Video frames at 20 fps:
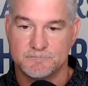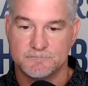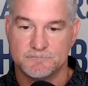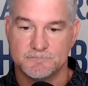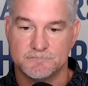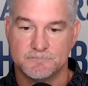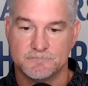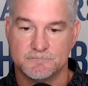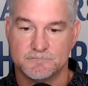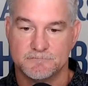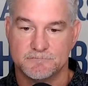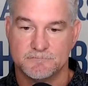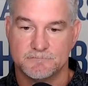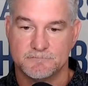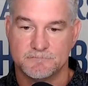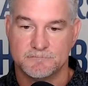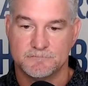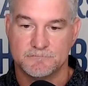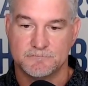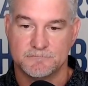
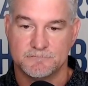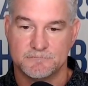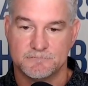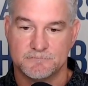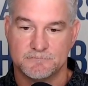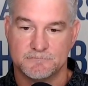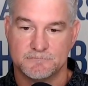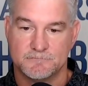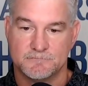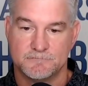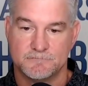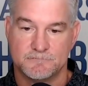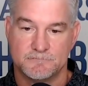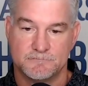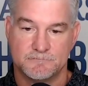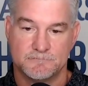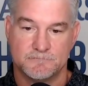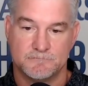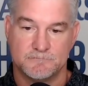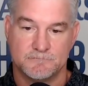
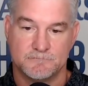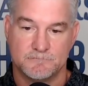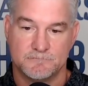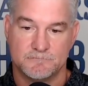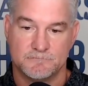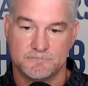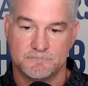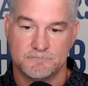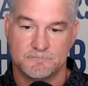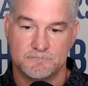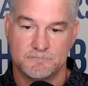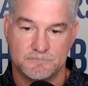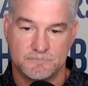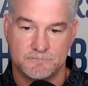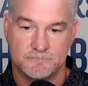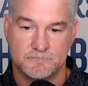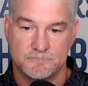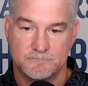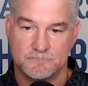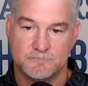
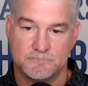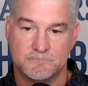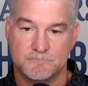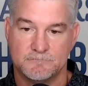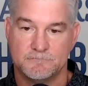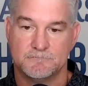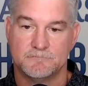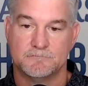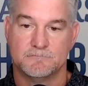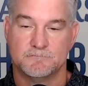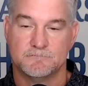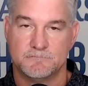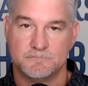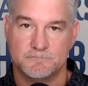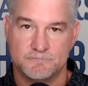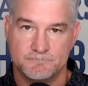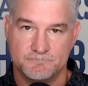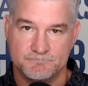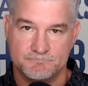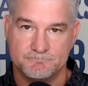
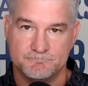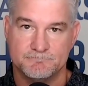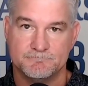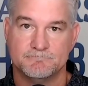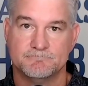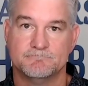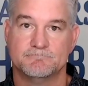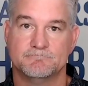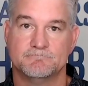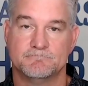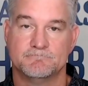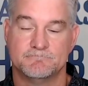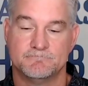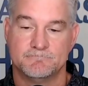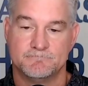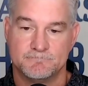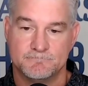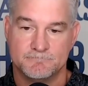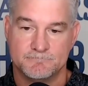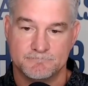
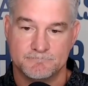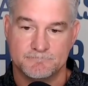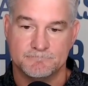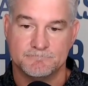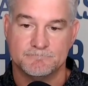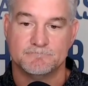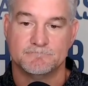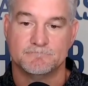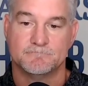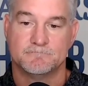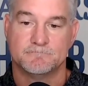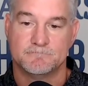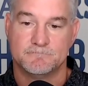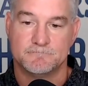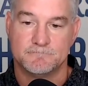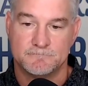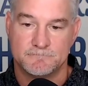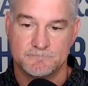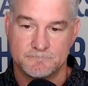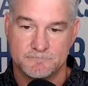
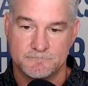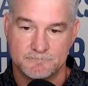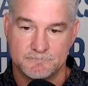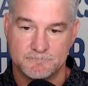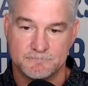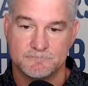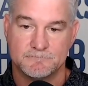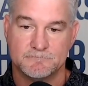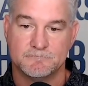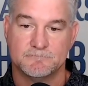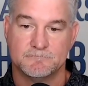No words are spoken by the person on screen.